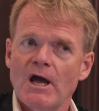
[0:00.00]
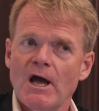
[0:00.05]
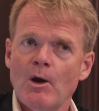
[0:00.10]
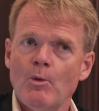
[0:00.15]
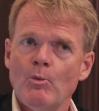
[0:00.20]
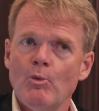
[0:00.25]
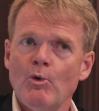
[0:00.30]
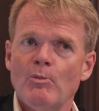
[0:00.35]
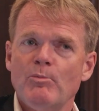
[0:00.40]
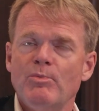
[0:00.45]

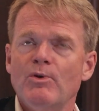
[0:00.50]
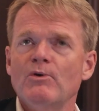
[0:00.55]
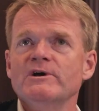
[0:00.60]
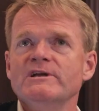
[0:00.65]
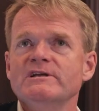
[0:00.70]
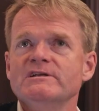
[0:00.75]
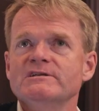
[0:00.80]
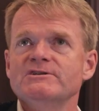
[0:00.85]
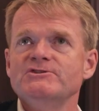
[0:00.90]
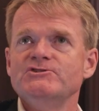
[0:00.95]
At what
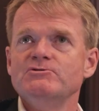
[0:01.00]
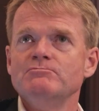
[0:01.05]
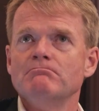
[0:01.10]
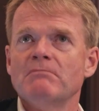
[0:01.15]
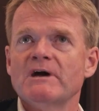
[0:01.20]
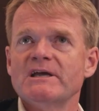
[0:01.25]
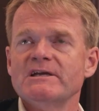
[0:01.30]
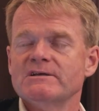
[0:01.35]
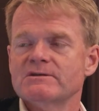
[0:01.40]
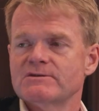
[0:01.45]
point did you
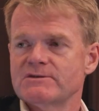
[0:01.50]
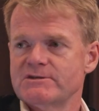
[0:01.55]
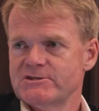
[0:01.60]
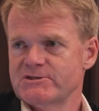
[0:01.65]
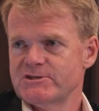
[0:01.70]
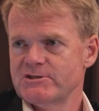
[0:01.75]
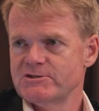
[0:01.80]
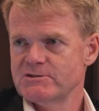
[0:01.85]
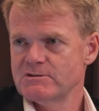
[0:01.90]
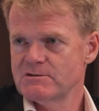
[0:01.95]
make the
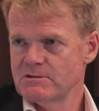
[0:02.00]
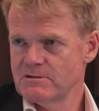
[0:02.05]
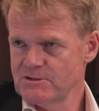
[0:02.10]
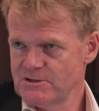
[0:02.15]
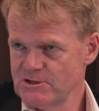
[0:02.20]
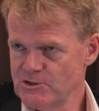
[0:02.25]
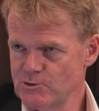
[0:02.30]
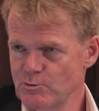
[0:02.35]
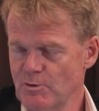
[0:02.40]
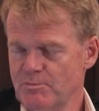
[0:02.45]
decision that
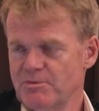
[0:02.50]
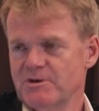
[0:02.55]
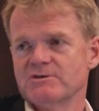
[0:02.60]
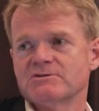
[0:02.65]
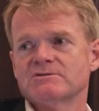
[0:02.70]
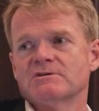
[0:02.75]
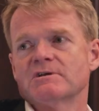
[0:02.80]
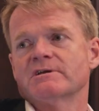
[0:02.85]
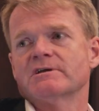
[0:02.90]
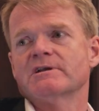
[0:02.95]
you were
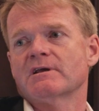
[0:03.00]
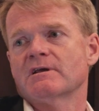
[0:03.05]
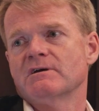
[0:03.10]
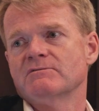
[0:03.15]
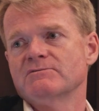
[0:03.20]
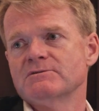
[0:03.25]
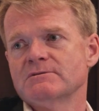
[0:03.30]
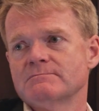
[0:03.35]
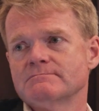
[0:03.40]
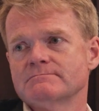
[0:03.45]
personally going to
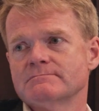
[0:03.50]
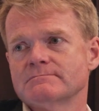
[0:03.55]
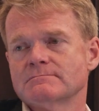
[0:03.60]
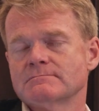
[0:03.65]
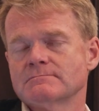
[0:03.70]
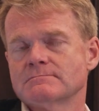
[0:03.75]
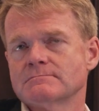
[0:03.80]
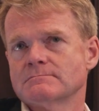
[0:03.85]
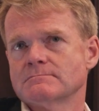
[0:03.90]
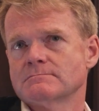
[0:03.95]
cover
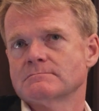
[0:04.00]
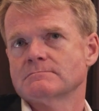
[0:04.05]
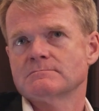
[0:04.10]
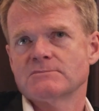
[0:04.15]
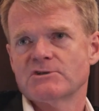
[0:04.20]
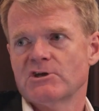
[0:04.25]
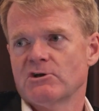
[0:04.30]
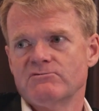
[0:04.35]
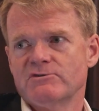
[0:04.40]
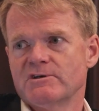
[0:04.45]

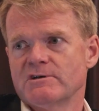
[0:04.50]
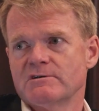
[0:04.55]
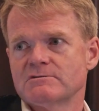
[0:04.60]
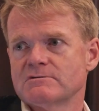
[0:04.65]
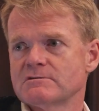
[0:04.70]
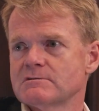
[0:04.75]
the overheads?